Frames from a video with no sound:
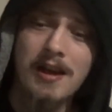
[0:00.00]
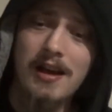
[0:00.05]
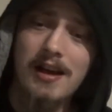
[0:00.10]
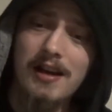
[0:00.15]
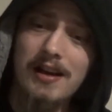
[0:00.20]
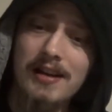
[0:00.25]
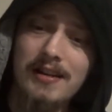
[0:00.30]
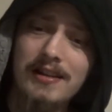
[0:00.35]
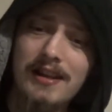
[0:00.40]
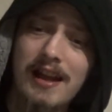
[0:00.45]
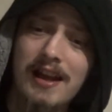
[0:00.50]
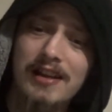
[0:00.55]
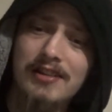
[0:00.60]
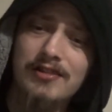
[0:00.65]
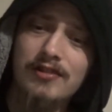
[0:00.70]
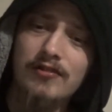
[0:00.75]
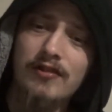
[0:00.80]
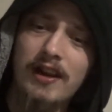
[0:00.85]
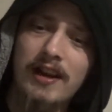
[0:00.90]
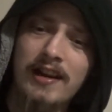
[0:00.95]
As
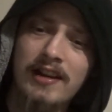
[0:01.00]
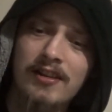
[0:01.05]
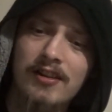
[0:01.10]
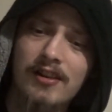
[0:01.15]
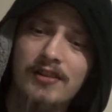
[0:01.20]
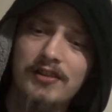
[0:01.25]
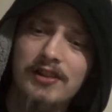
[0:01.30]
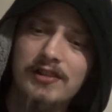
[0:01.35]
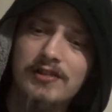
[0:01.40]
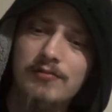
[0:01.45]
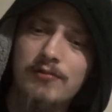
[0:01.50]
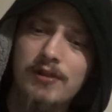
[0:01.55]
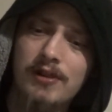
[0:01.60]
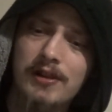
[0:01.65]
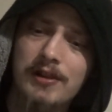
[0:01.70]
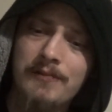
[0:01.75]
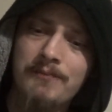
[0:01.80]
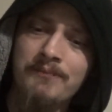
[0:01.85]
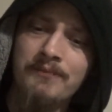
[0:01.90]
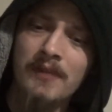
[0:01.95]
a rating on this
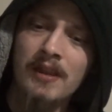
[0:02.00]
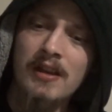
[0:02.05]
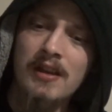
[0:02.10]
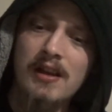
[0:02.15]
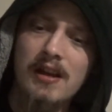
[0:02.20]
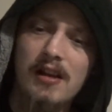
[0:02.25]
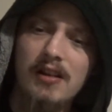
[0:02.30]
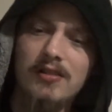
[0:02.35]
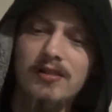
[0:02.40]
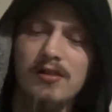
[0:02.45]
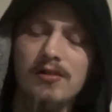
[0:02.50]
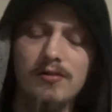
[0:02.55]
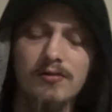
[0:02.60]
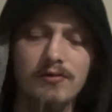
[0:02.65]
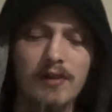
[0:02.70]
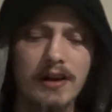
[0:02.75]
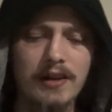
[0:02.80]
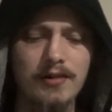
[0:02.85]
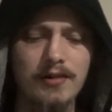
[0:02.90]
one, I'll go right